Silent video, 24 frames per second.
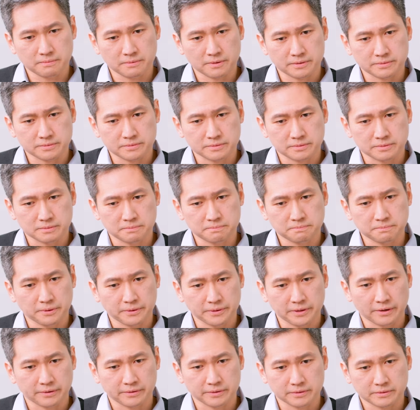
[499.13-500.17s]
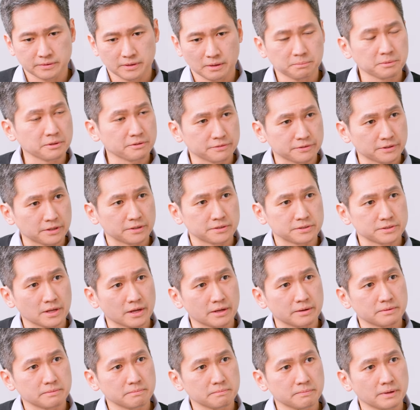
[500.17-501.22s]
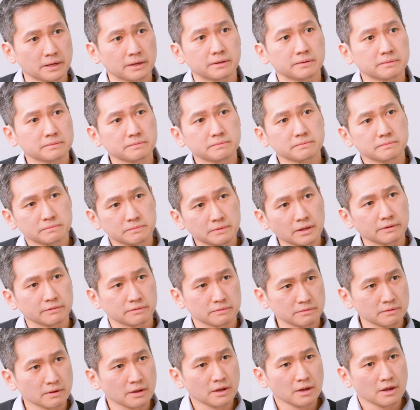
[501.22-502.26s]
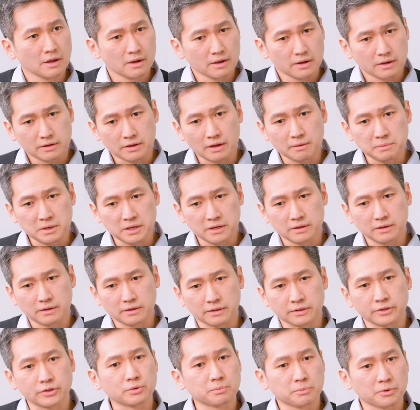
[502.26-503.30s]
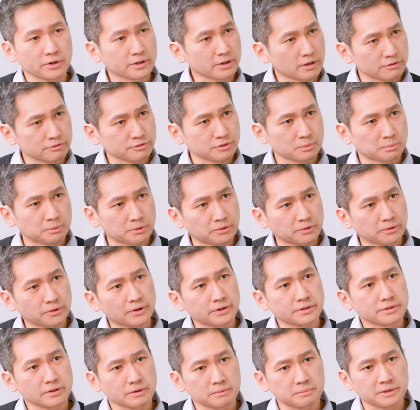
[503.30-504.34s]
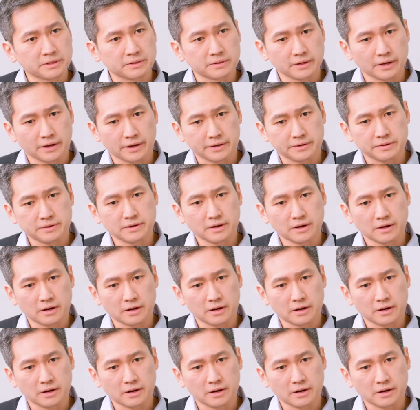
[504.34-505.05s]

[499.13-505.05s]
want to point out a couple of things that get me a little more comfortable, or tell me that